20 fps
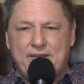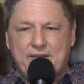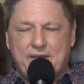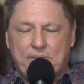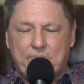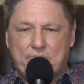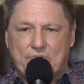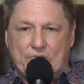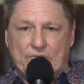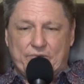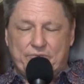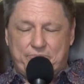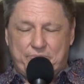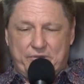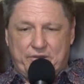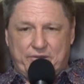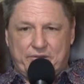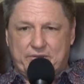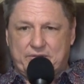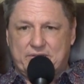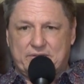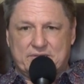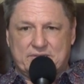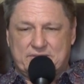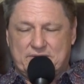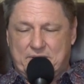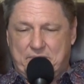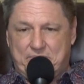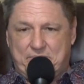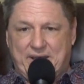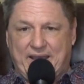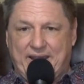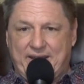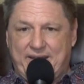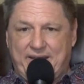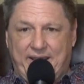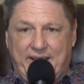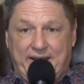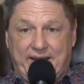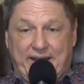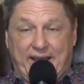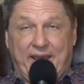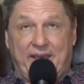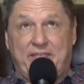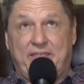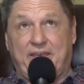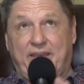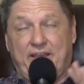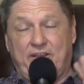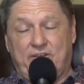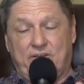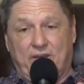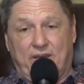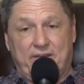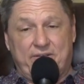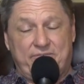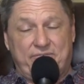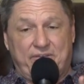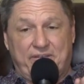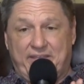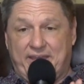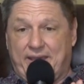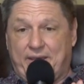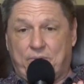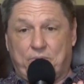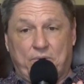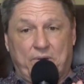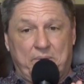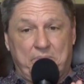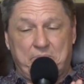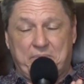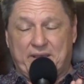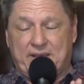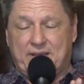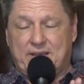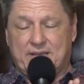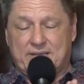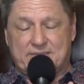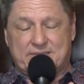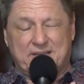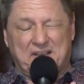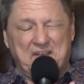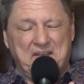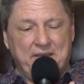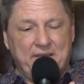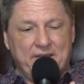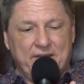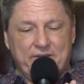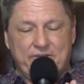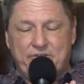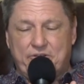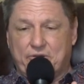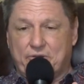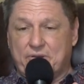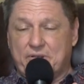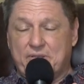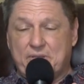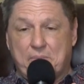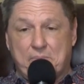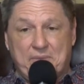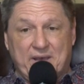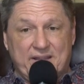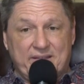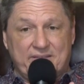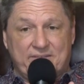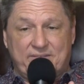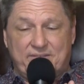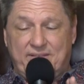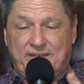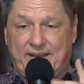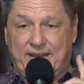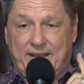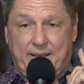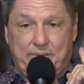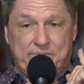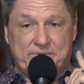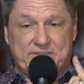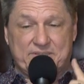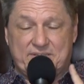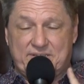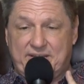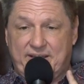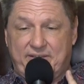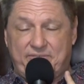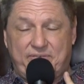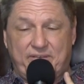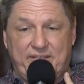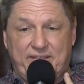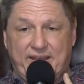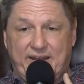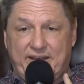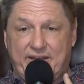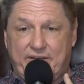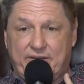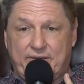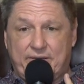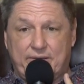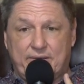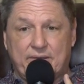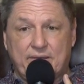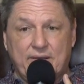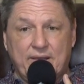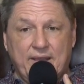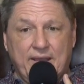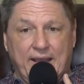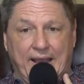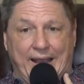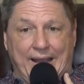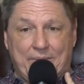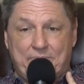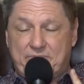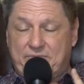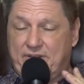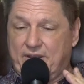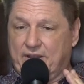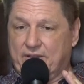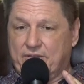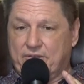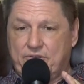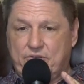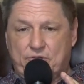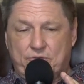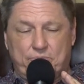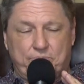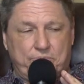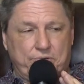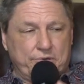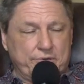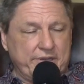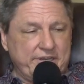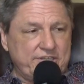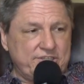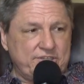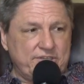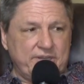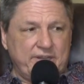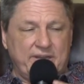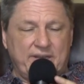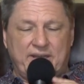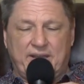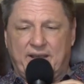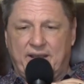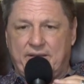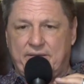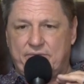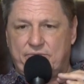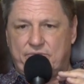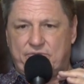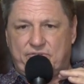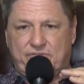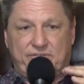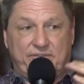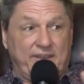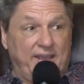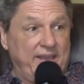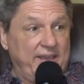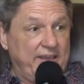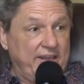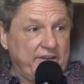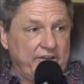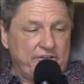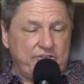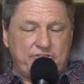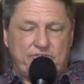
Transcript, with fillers: number of miracles in my day, and I thank God for that one because during the months that I was deaf in that ear, I'm telling you, preaching and singing in